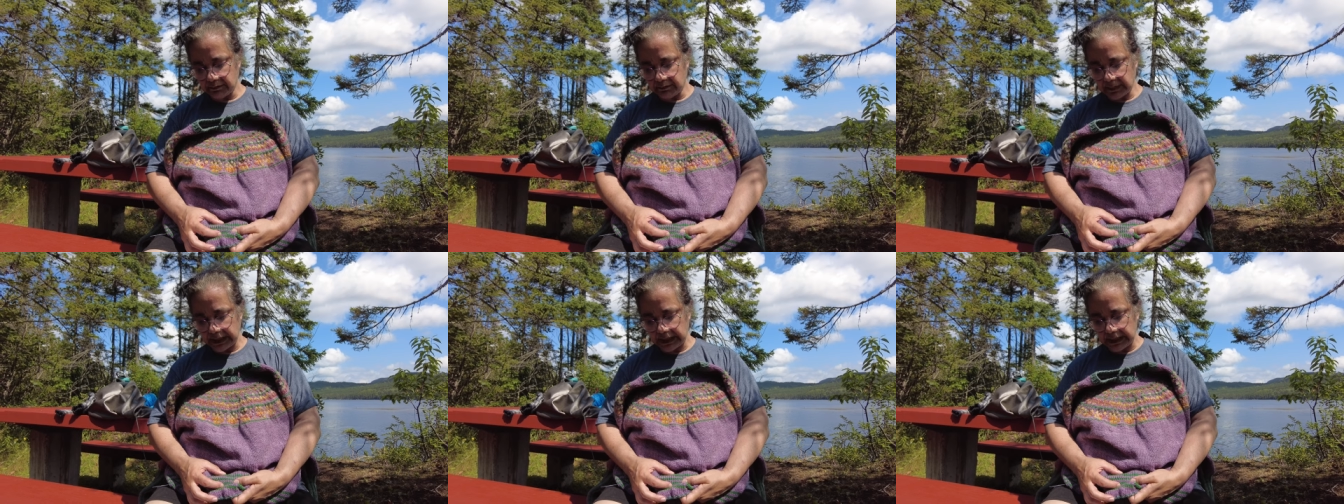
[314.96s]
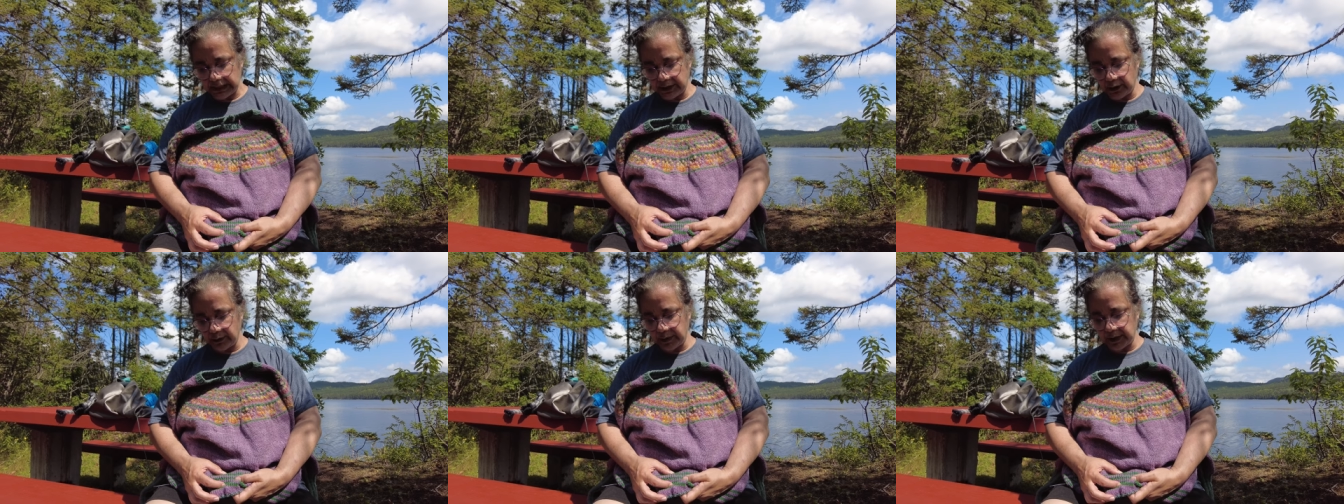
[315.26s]
a
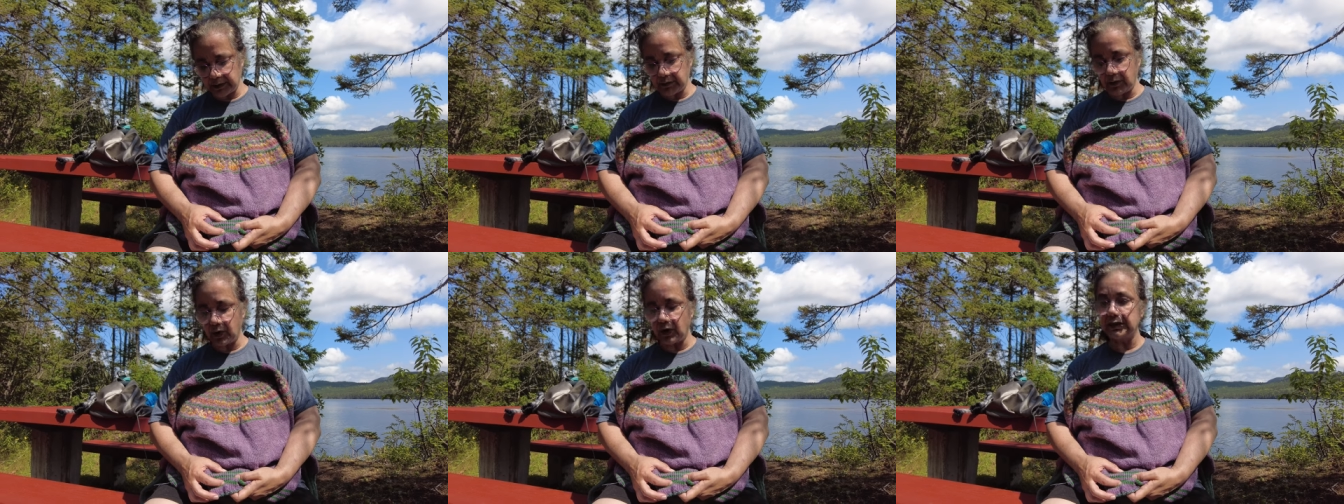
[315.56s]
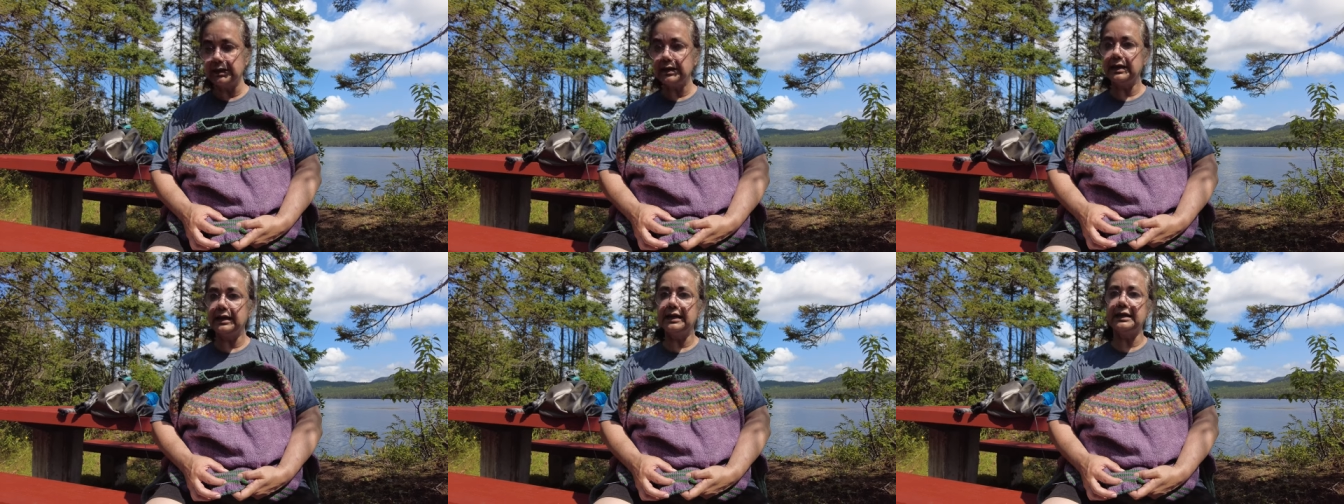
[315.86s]
little bit more
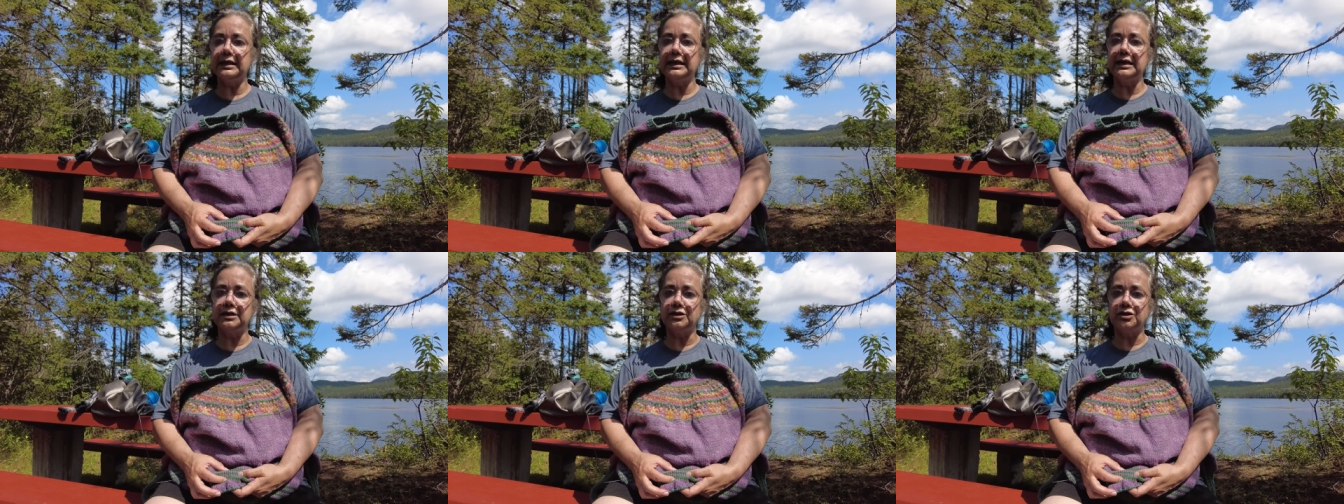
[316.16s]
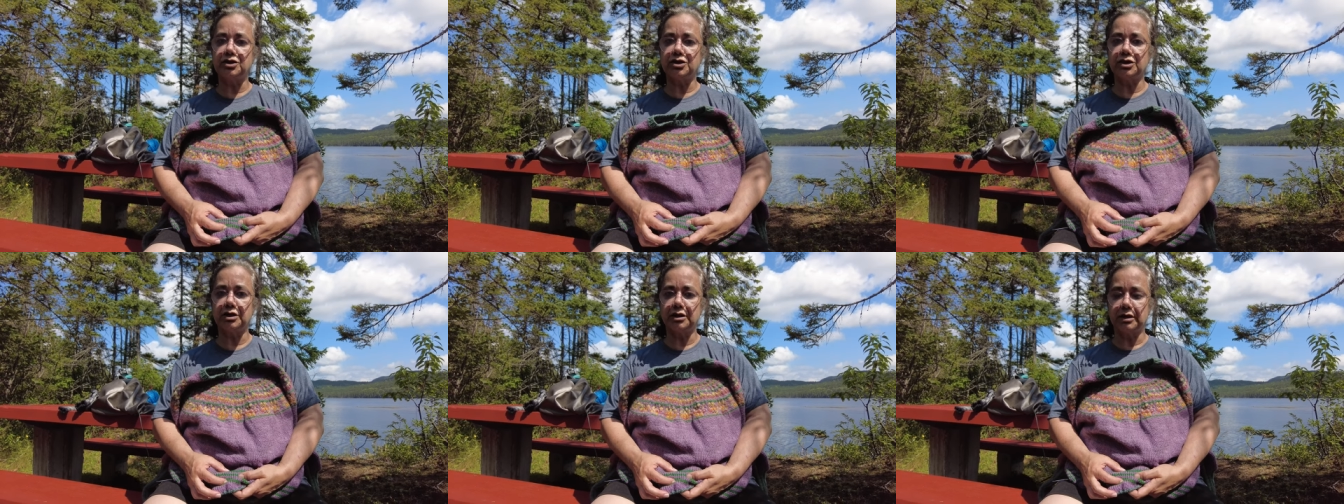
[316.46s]
than an
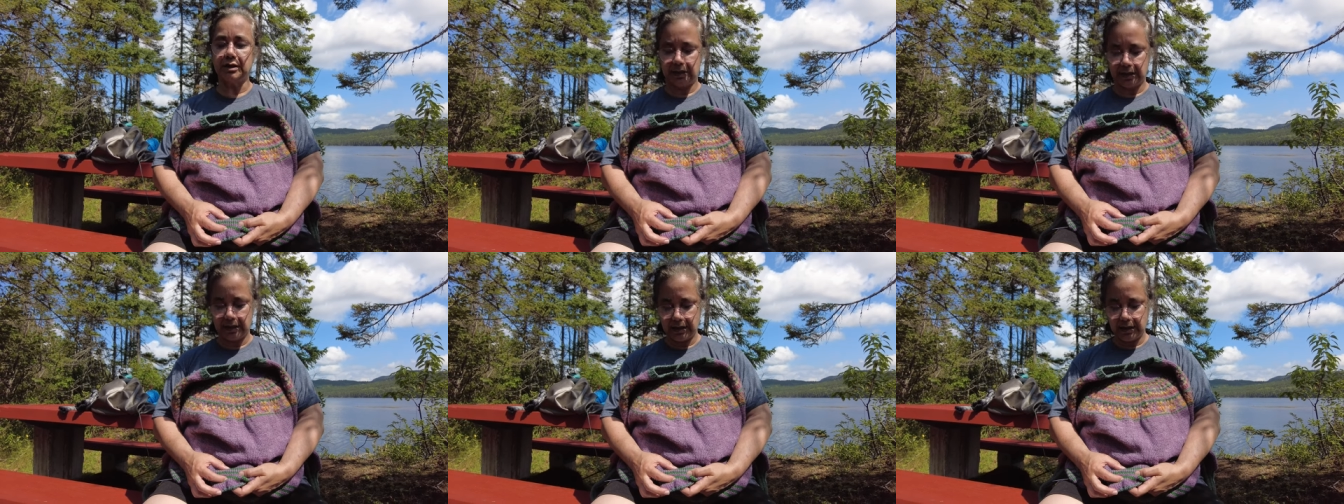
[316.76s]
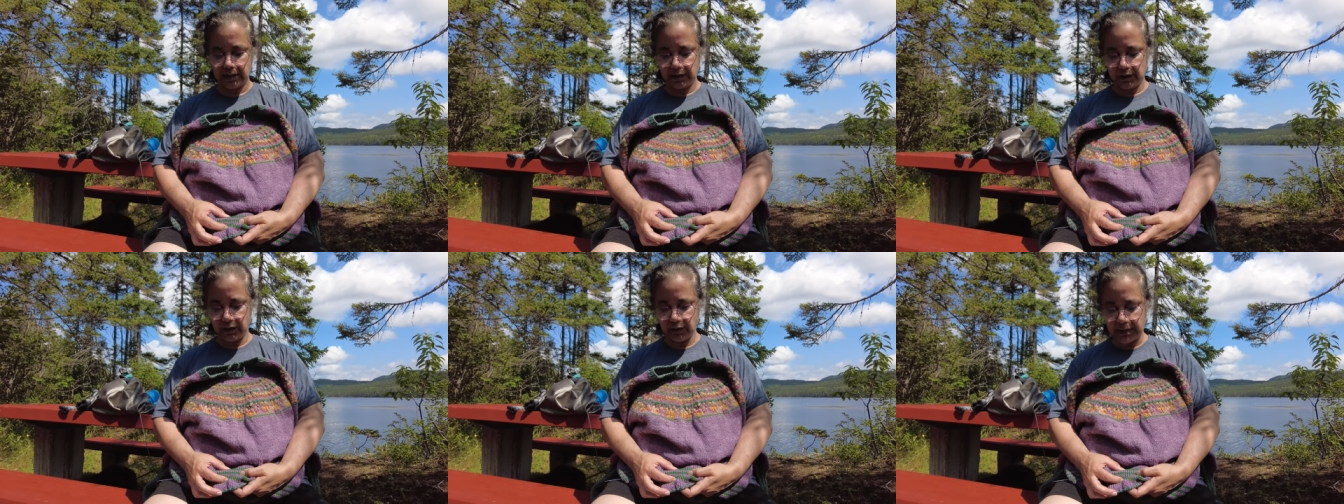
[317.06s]
inch
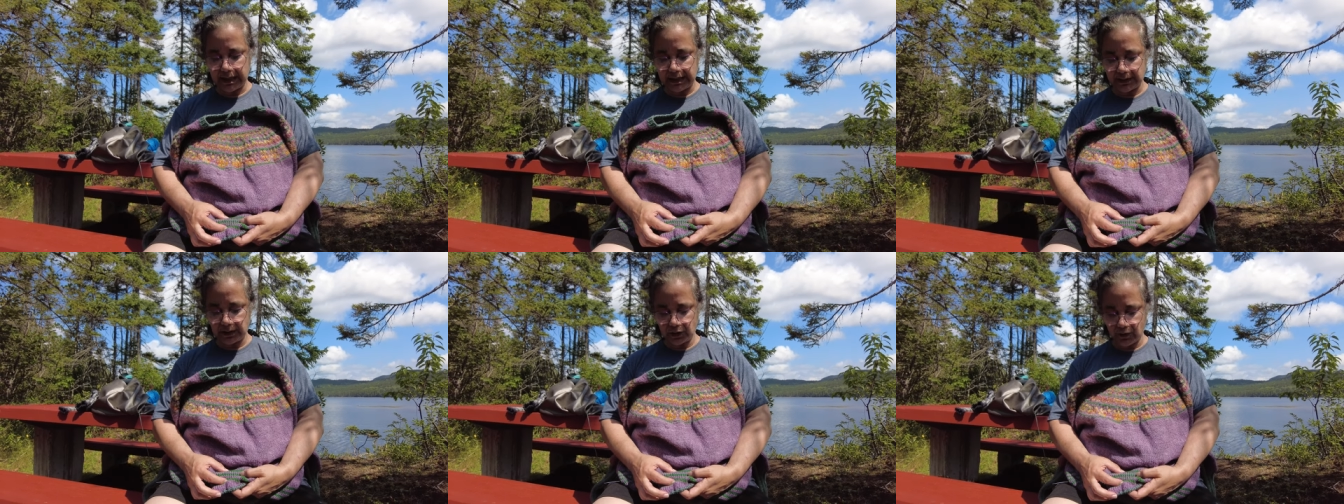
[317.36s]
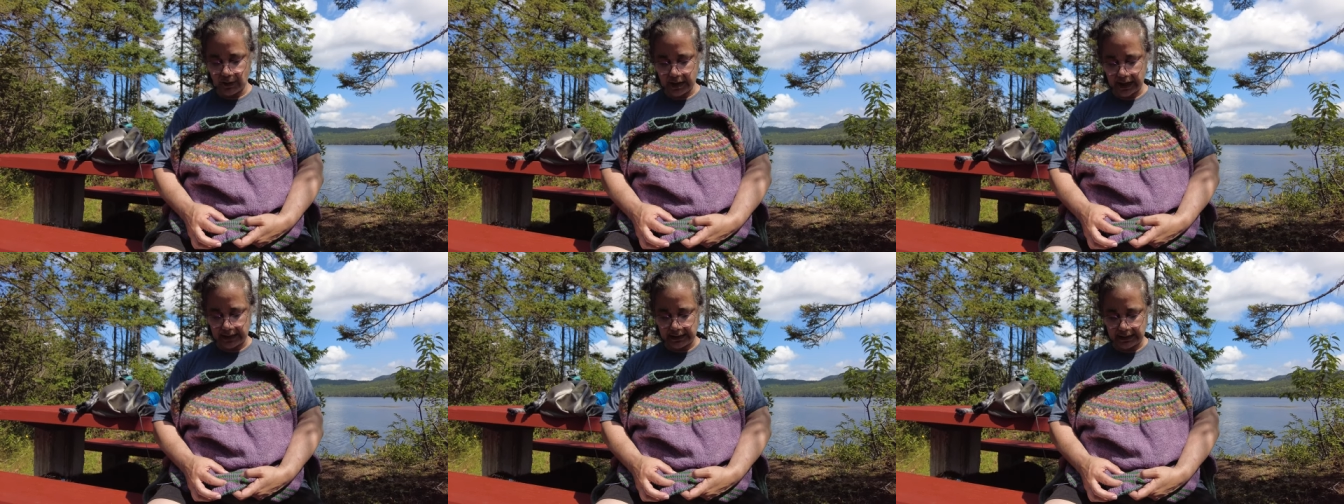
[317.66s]
to my
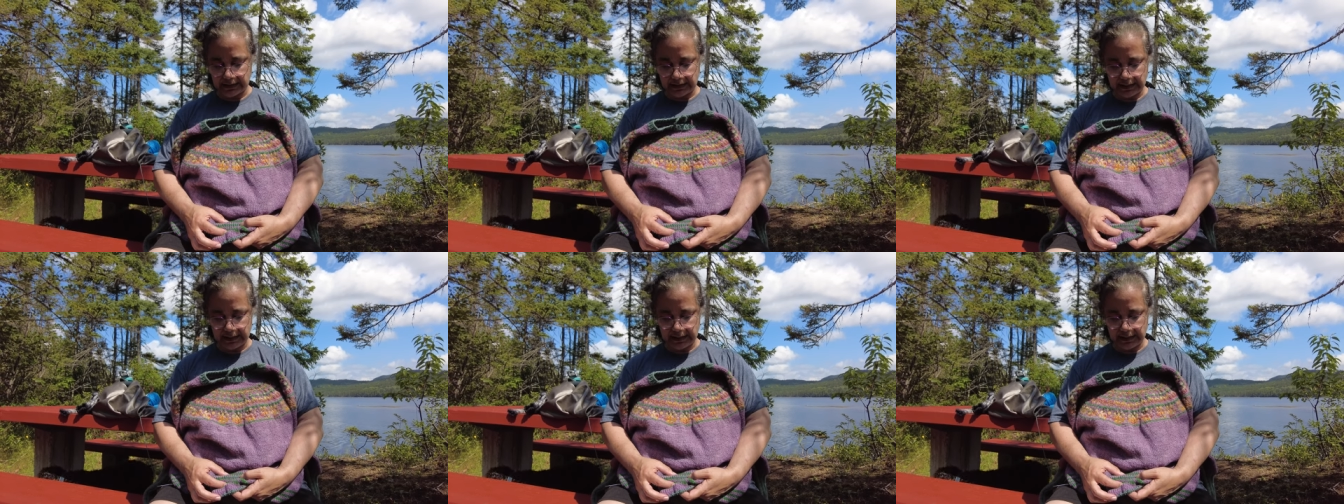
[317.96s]
sweater.